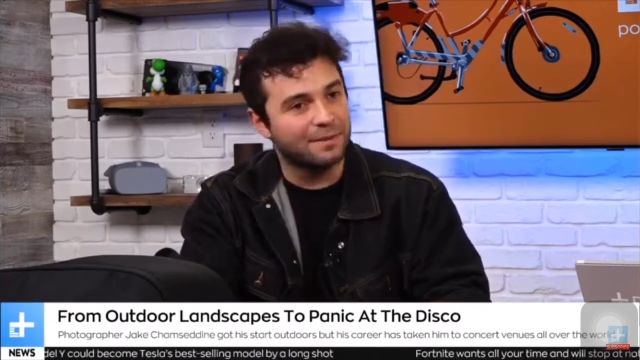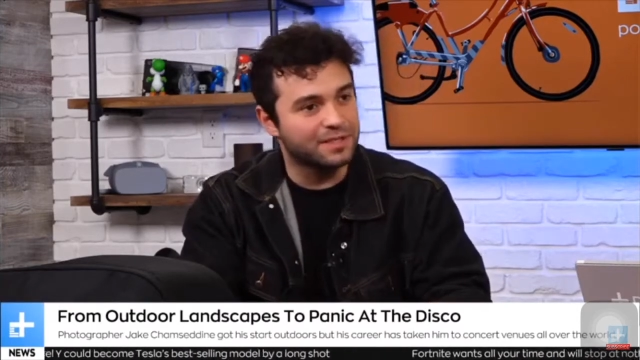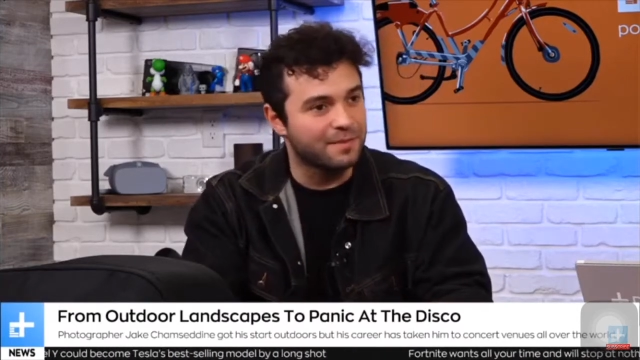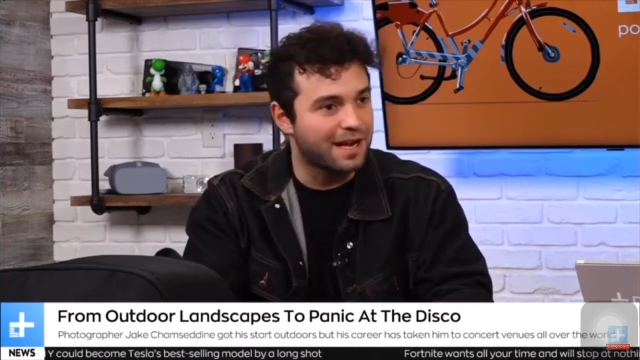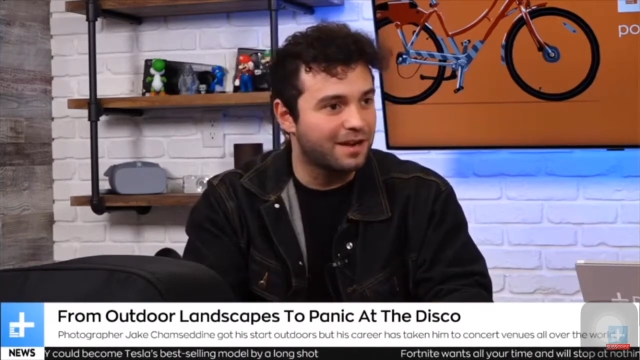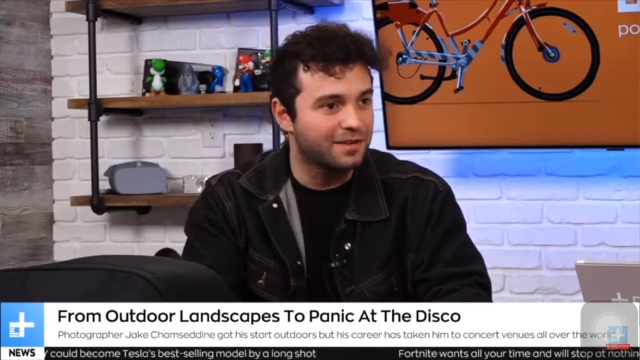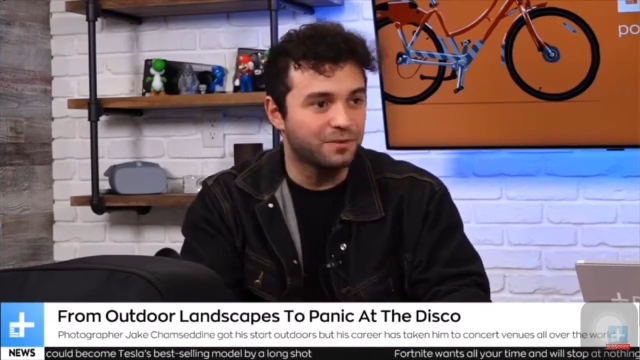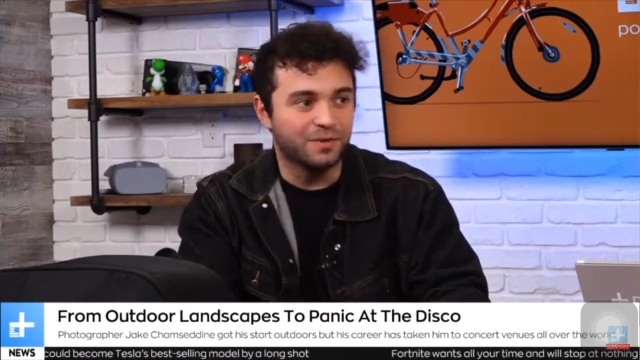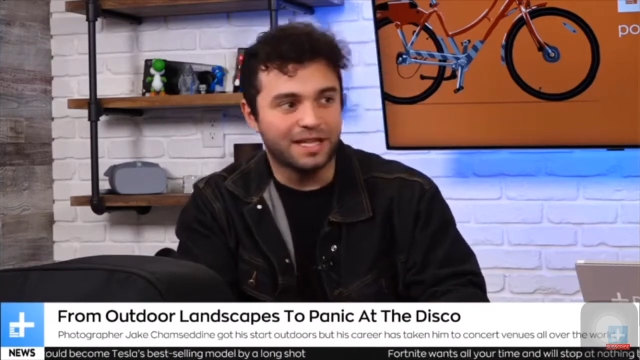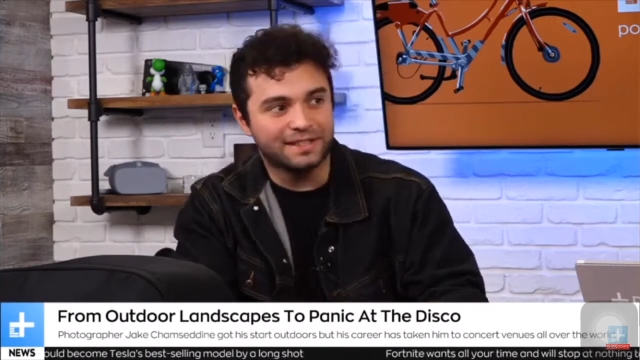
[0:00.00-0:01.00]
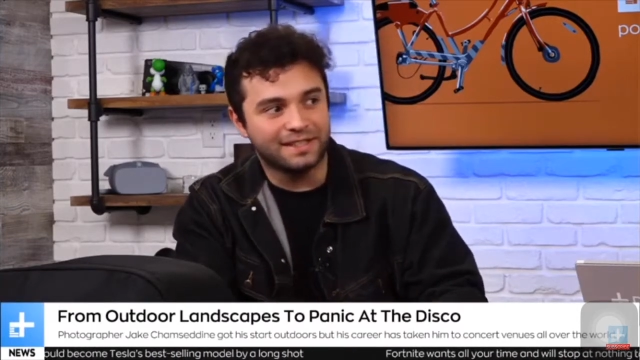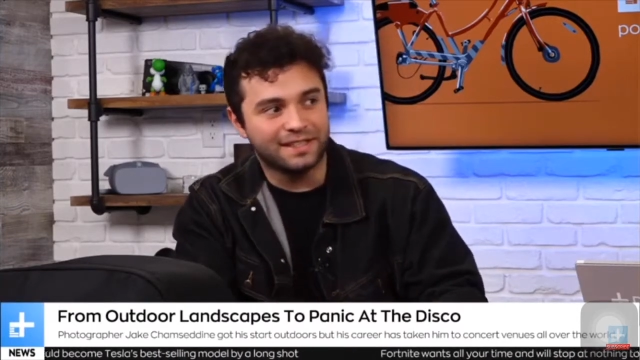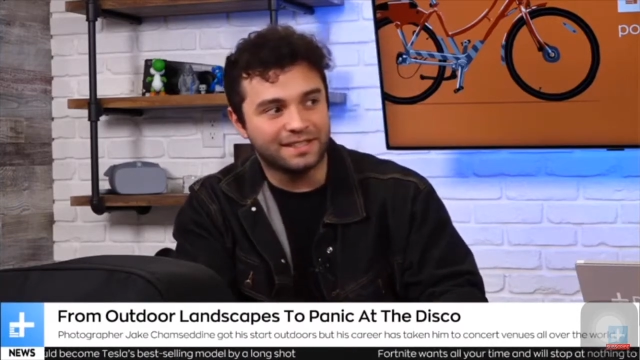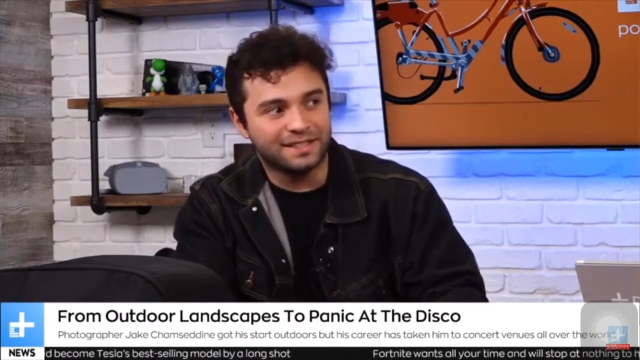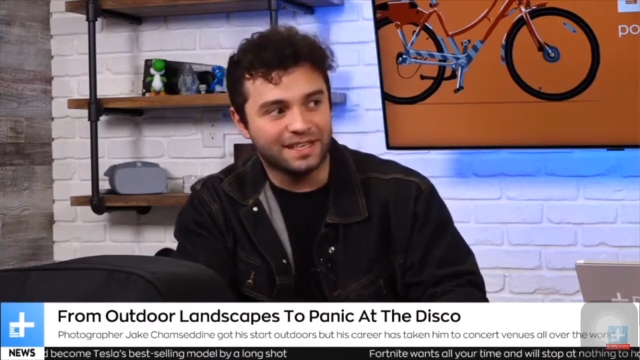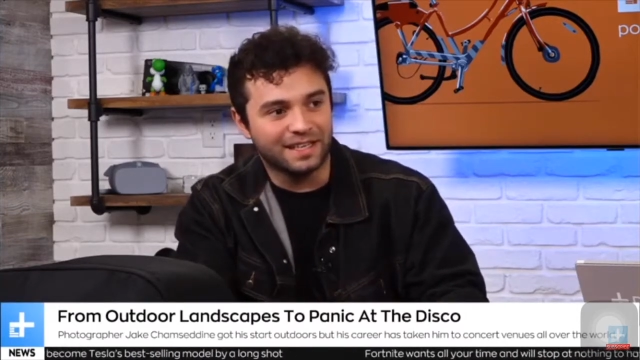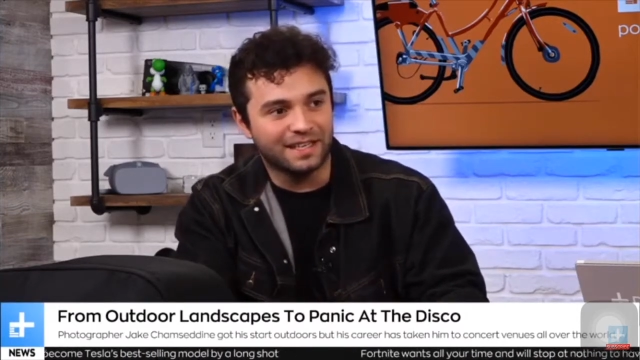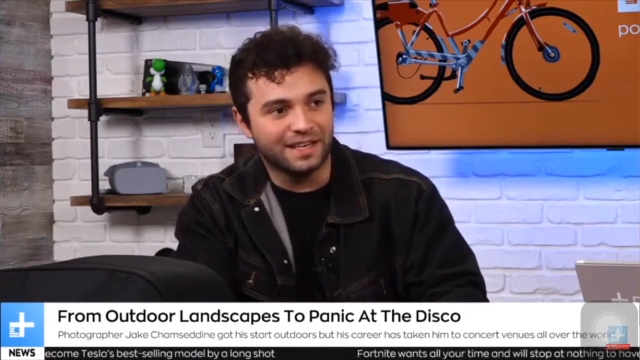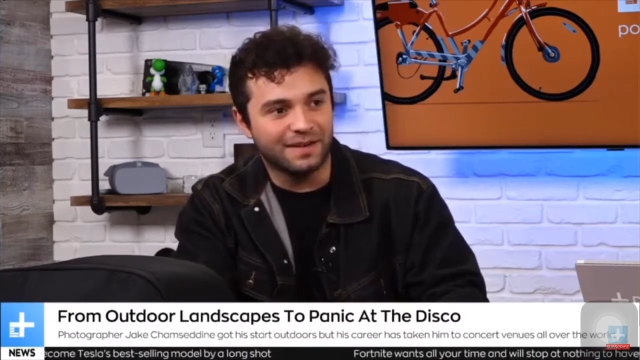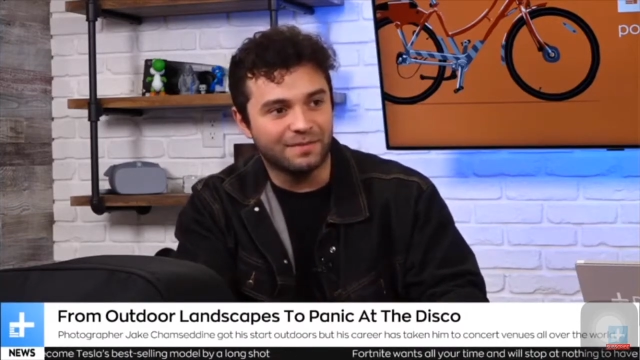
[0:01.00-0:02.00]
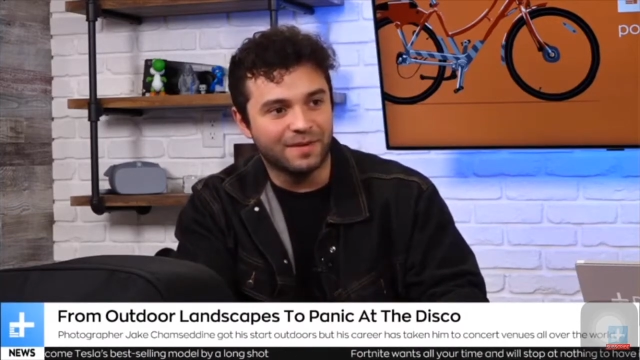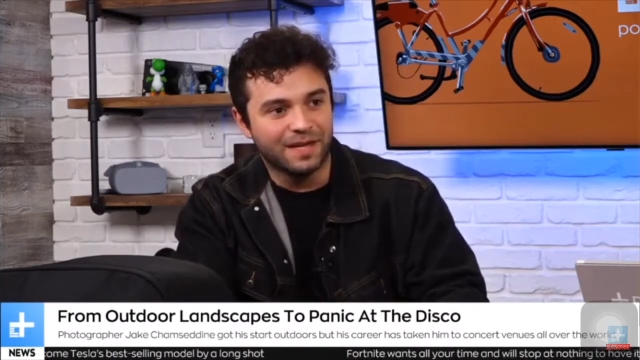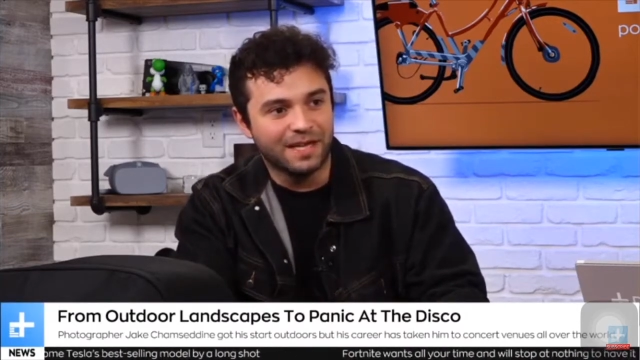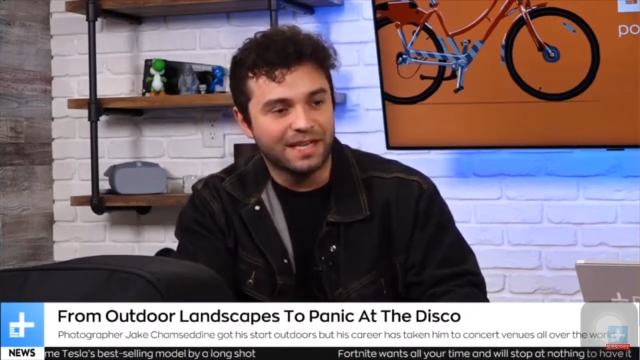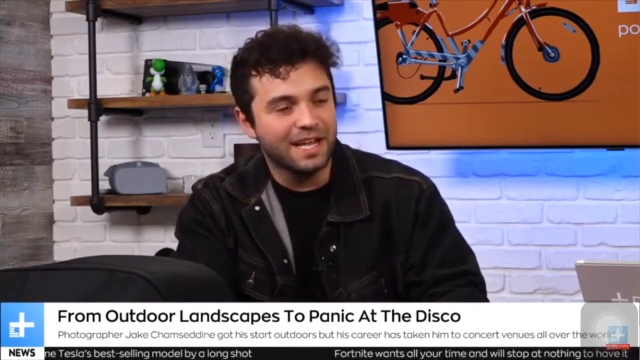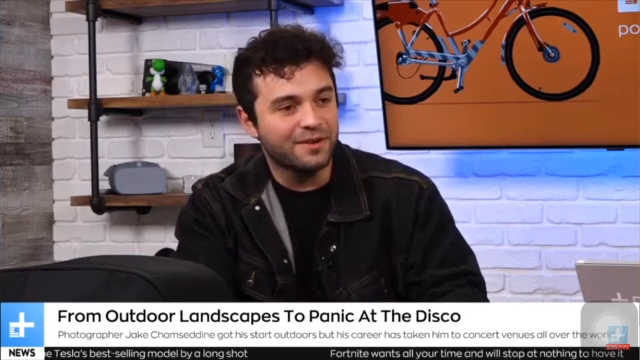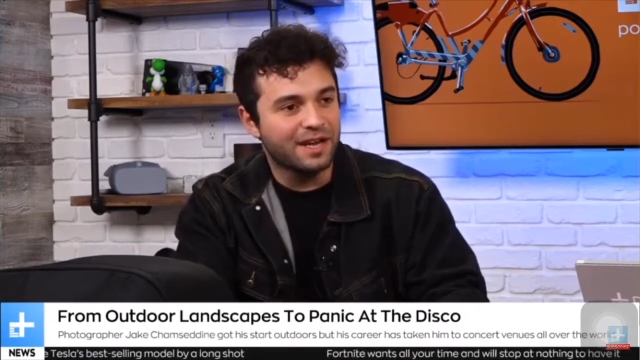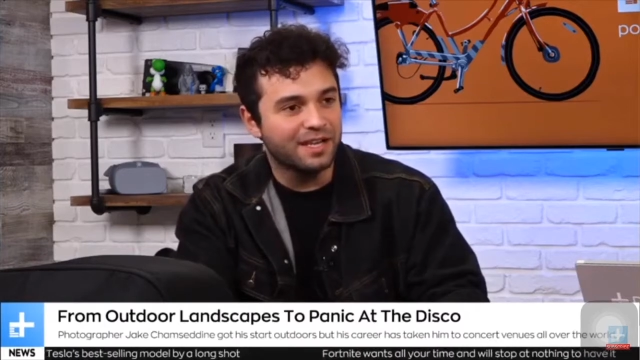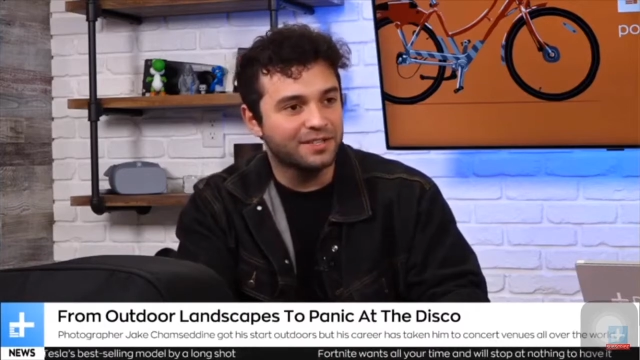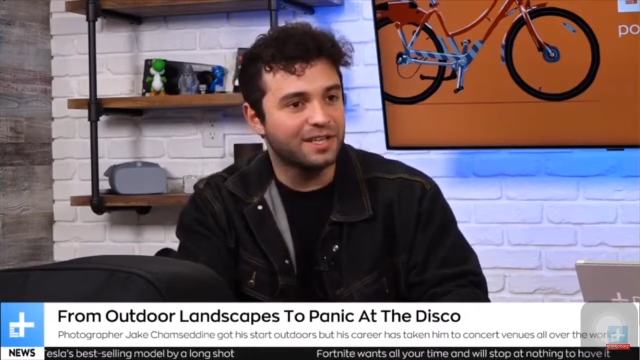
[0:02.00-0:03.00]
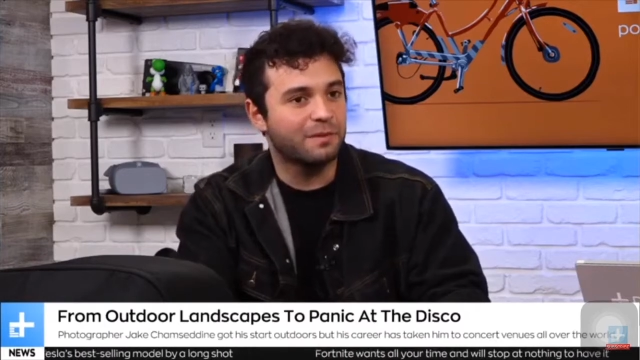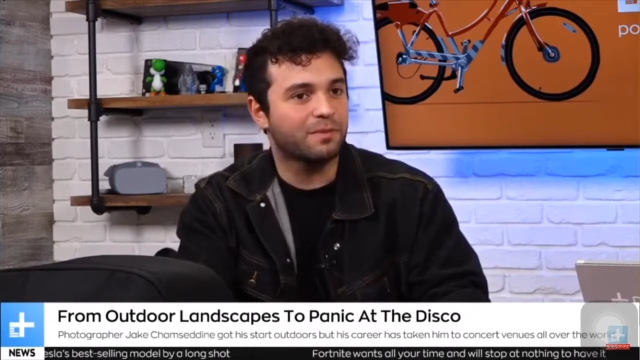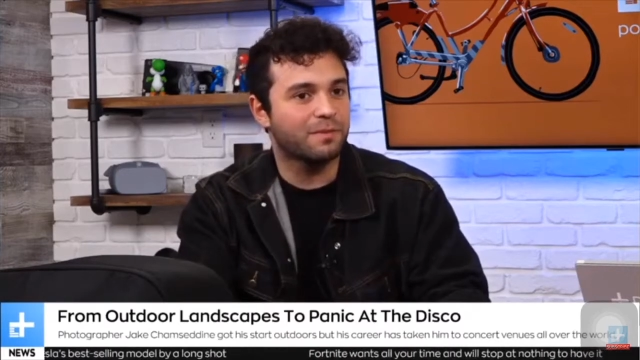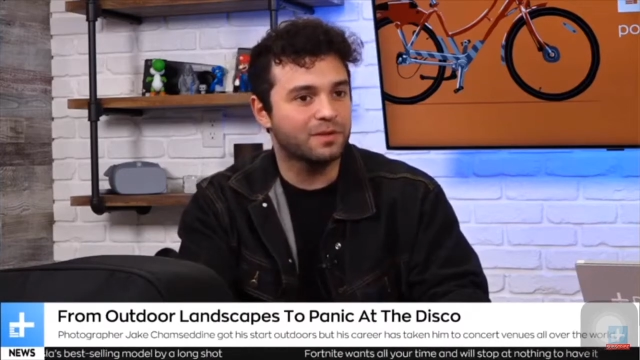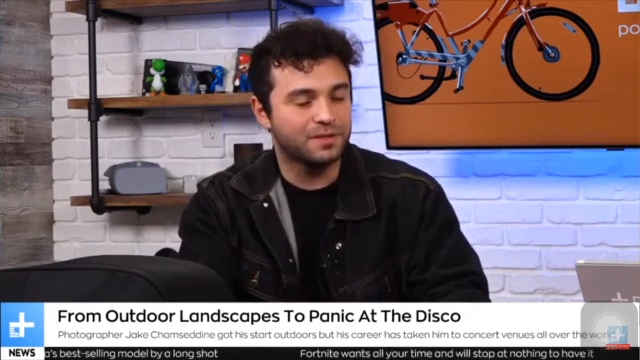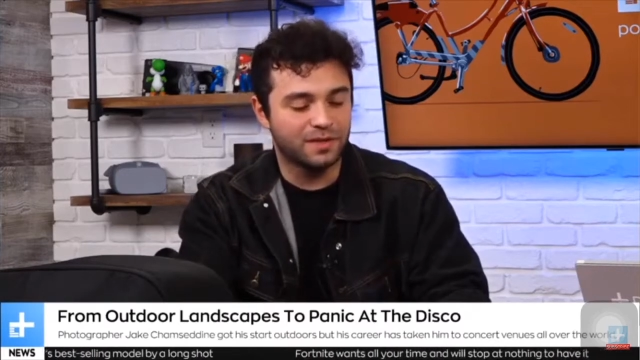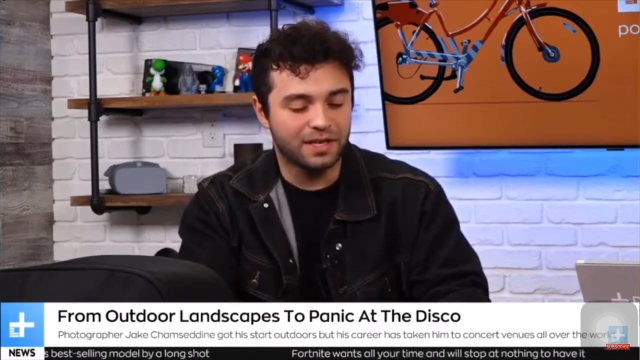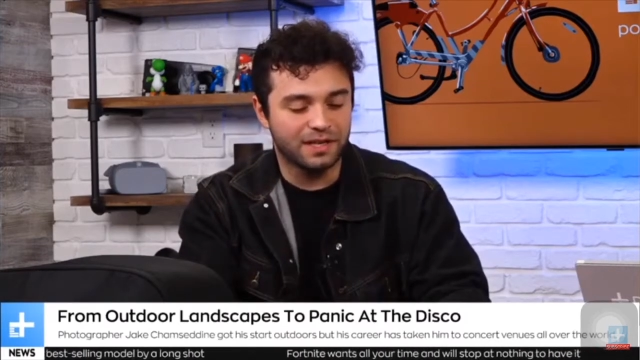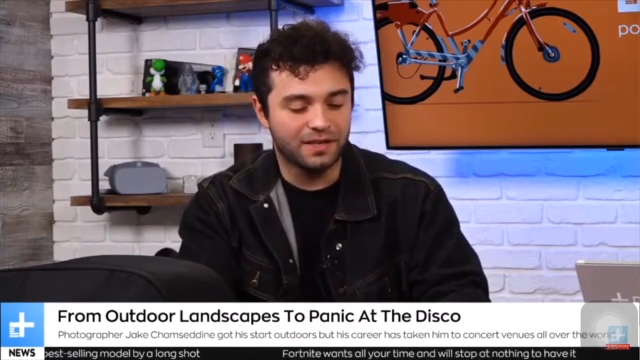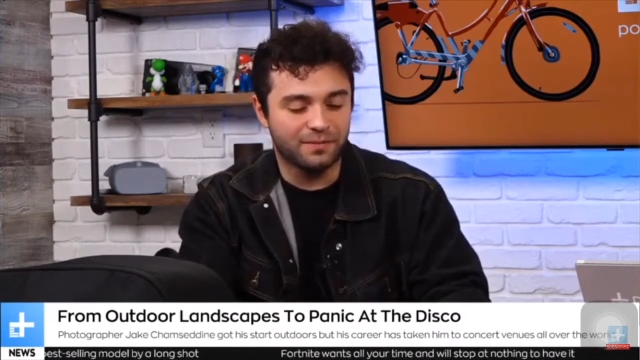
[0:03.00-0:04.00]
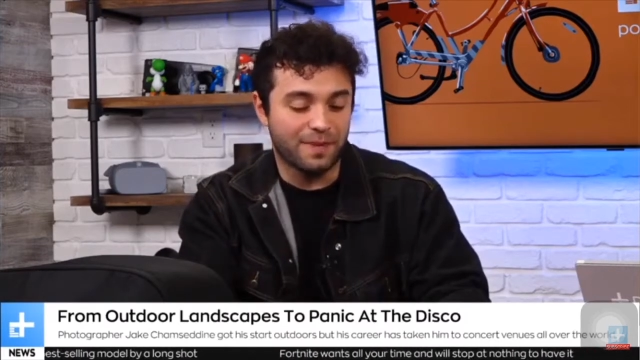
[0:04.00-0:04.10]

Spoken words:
cameras coming out, new lenses, and you kind of just help promote Sony.